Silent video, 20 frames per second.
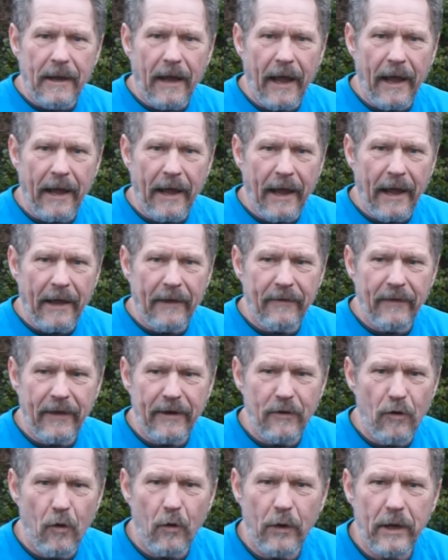
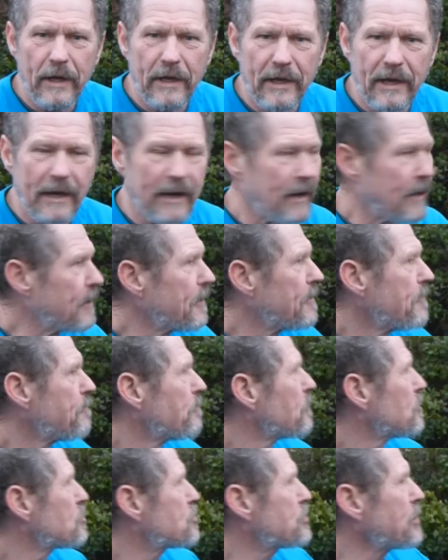get
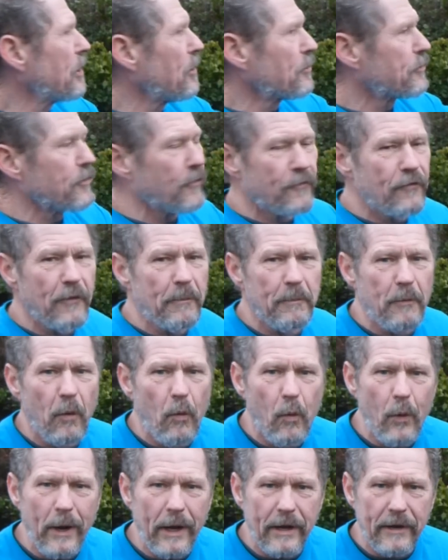shelter from the
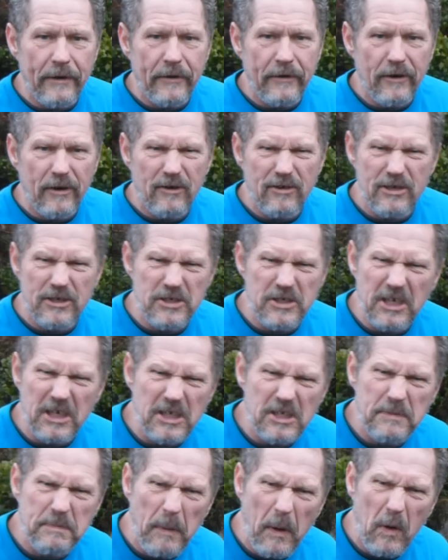wind. They're just
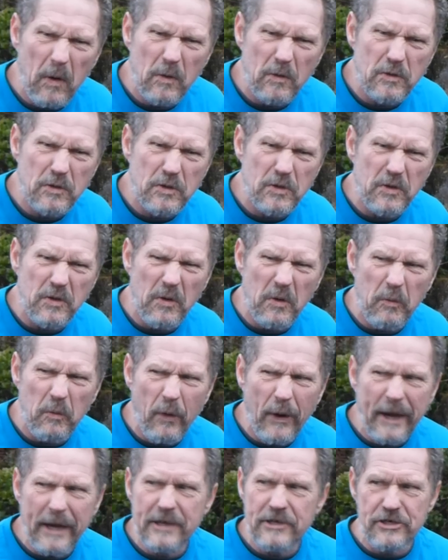exposed to the
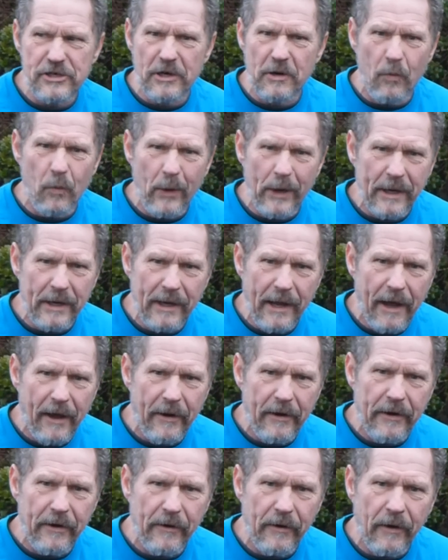raging wind
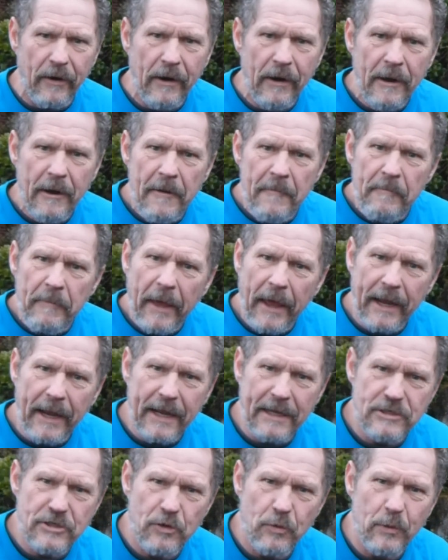out here. And
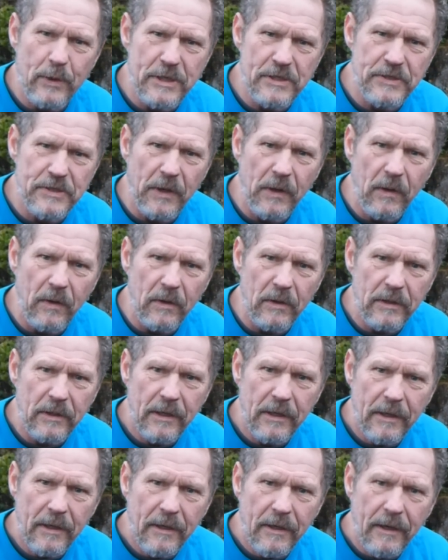as a result,
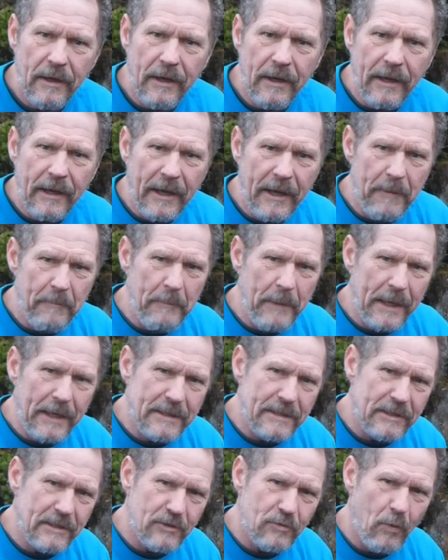it
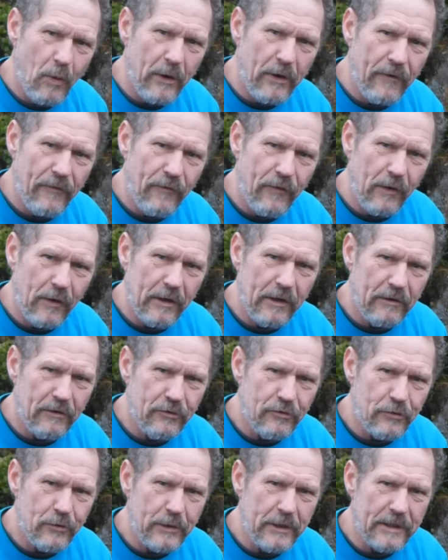makes these wonderful little
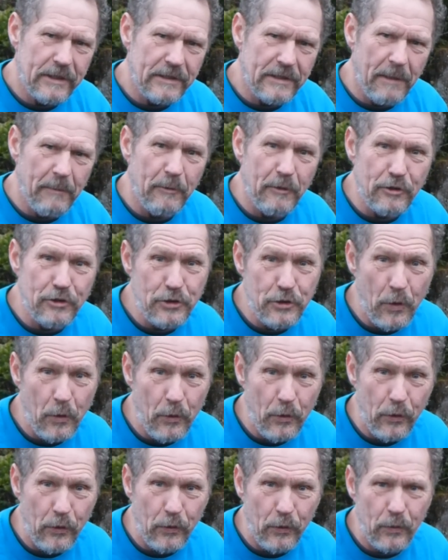trees. I'm going to show
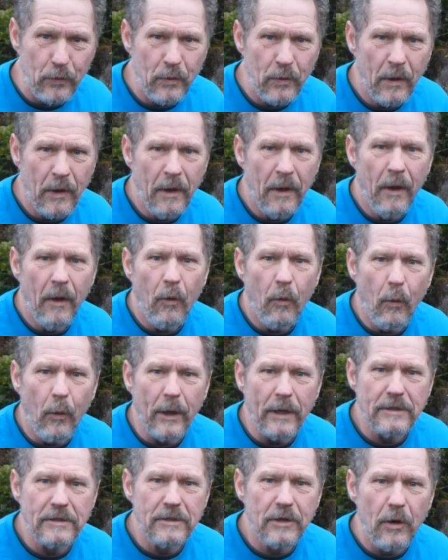you
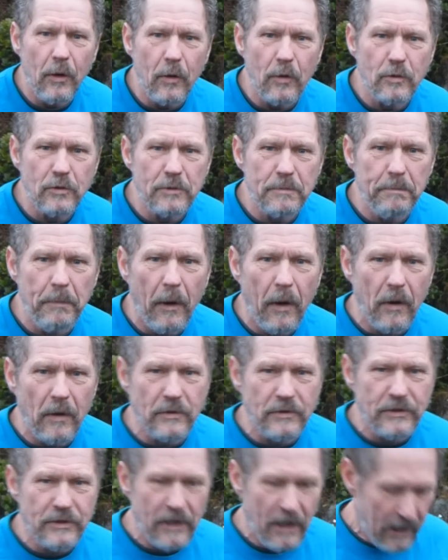West Coast
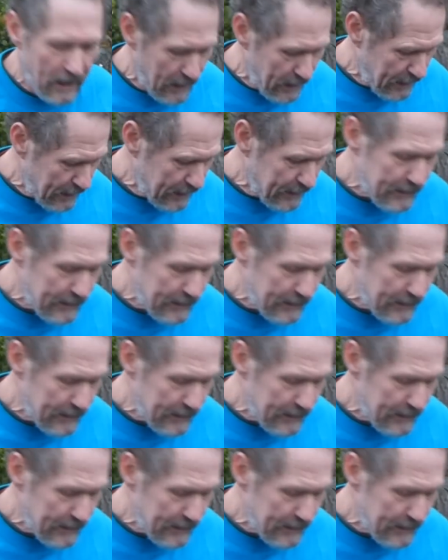bonsai,